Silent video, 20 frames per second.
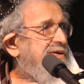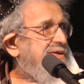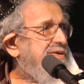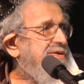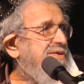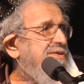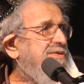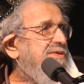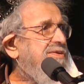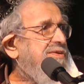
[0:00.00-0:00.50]

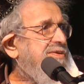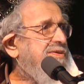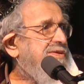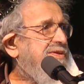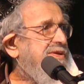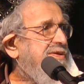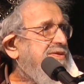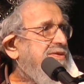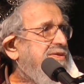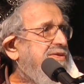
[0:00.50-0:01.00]
you know,
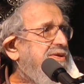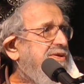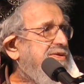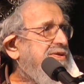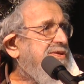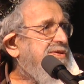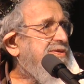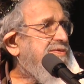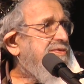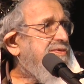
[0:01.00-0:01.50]

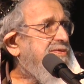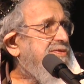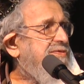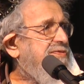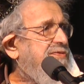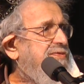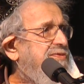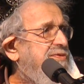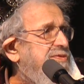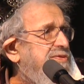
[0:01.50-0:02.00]
the
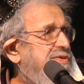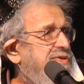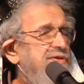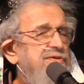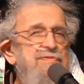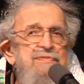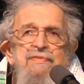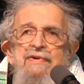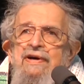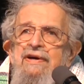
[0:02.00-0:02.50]
fruits
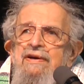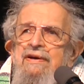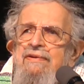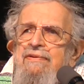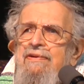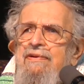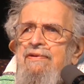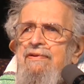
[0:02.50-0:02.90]
of my